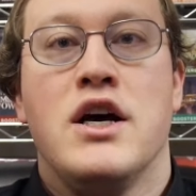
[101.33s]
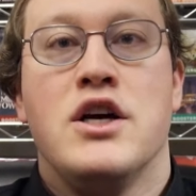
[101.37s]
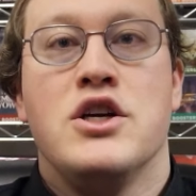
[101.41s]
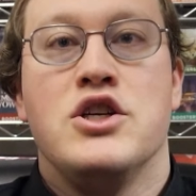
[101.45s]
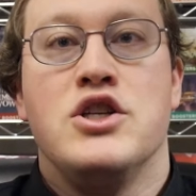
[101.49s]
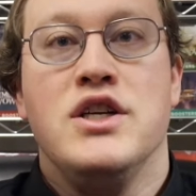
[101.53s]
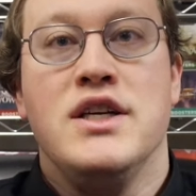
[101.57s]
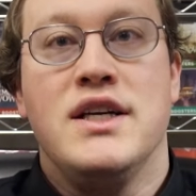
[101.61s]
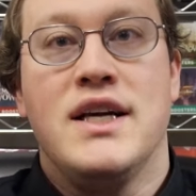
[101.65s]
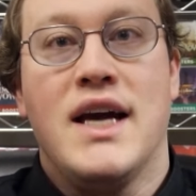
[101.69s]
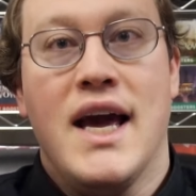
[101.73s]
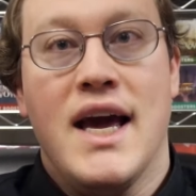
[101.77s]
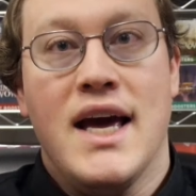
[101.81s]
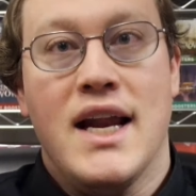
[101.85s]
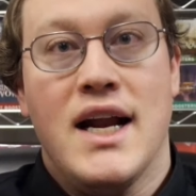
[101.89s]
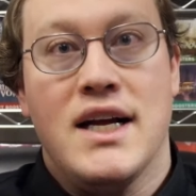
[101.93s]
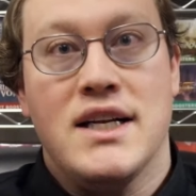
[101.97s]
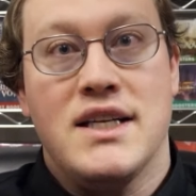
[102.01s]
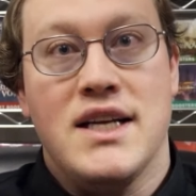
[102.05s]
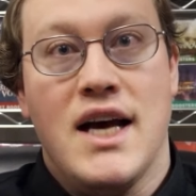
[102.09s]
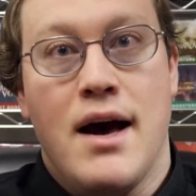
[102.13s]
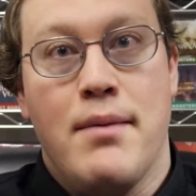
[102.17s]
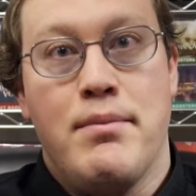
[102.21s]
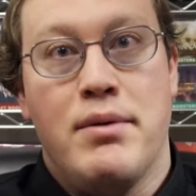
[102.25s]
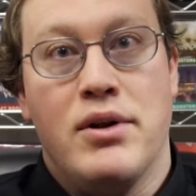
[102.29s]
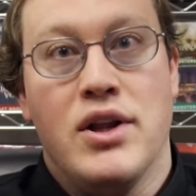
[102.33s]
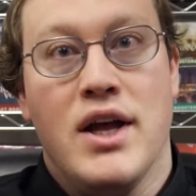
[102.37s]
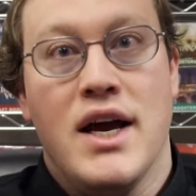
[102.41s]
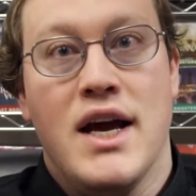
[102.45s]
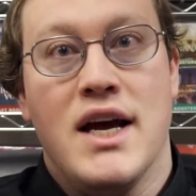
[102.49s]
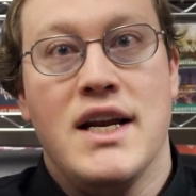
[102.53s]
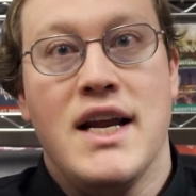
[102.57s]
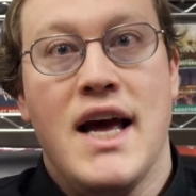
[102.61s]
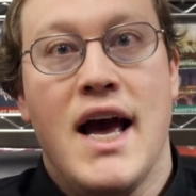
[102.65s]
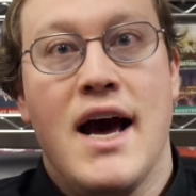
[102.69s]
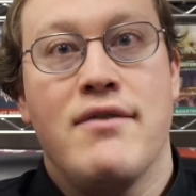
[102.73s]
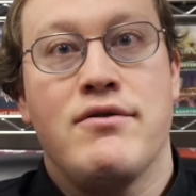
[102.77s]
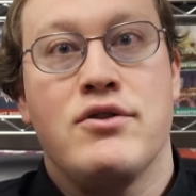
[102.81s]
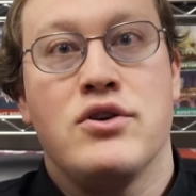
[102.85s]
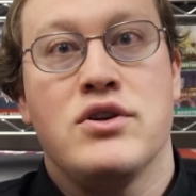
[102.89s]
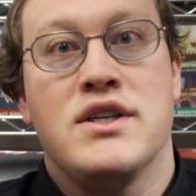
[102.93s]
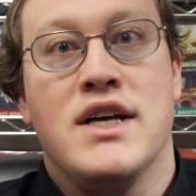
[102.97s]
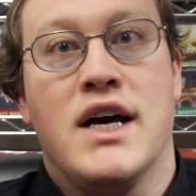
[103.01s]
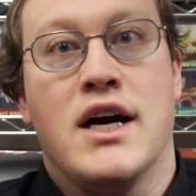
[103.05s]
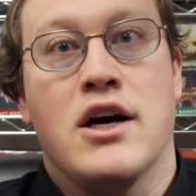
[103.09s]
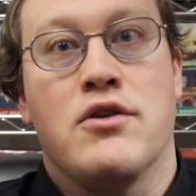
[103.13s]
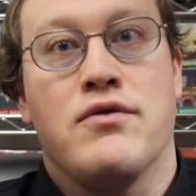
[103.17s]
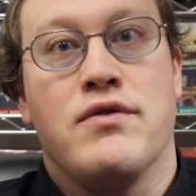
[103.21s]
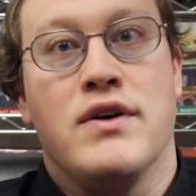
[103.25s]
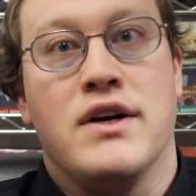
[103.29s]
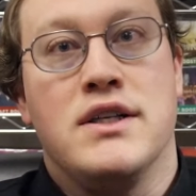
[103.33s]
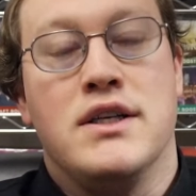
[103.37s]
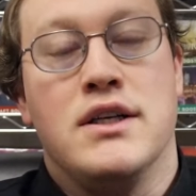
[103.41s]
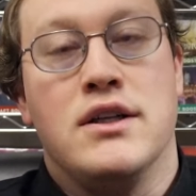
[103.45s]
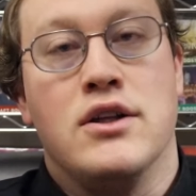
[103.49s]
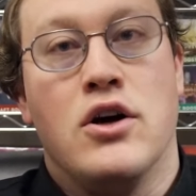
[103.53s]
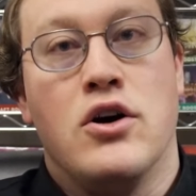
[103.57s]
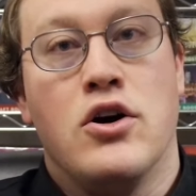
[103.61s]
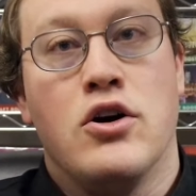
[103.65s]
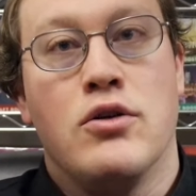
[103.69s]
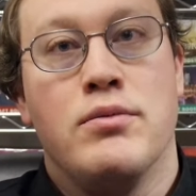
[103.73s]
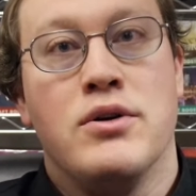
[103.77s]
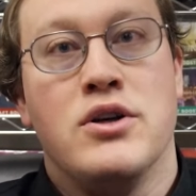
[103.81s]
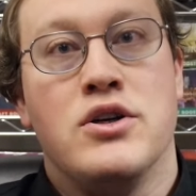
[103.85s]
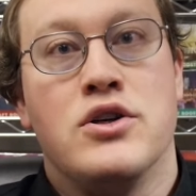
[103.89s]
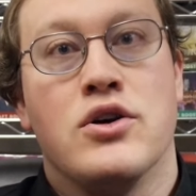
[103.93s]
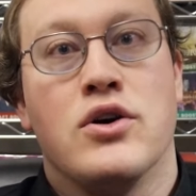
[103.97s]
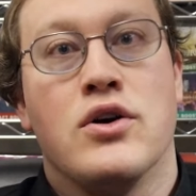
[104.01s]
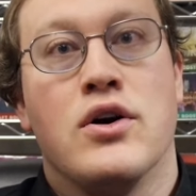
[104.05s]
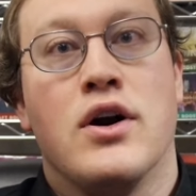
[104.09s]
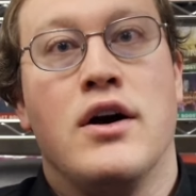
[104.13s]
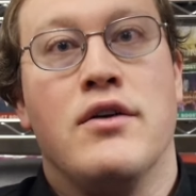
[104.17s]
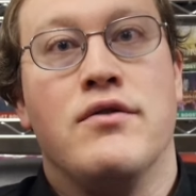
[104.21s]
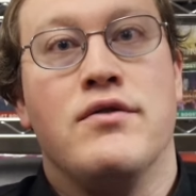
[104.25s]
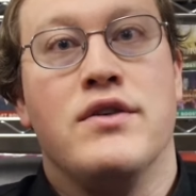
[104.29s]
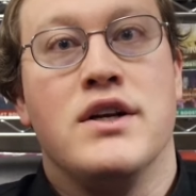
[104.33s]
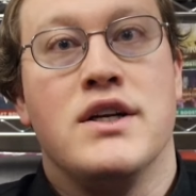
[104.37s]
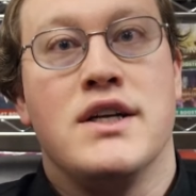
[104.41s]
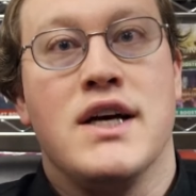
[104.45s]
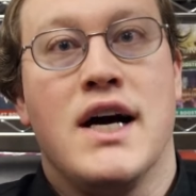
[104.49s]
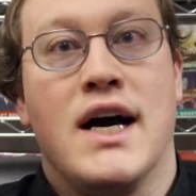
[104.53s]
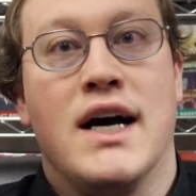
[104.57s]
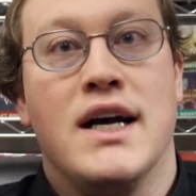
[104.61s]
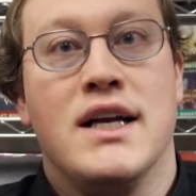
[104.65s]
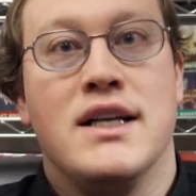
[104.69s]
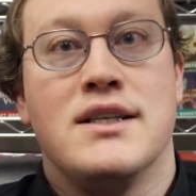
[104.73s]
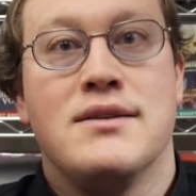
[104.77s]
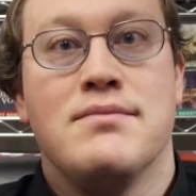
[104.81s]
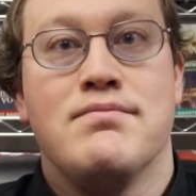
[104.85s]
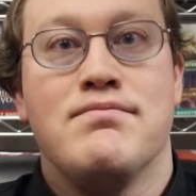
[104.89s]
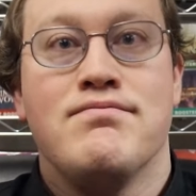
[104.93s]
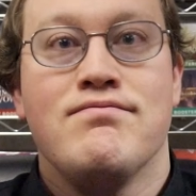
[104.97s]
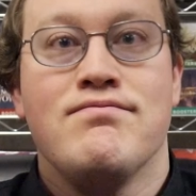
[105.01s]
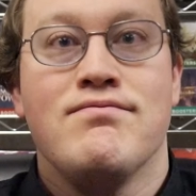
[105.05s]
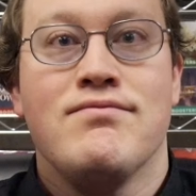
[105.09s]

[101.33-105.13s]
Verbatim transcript: She cannot tap a land after sacrificing the Harbinger of the Tides.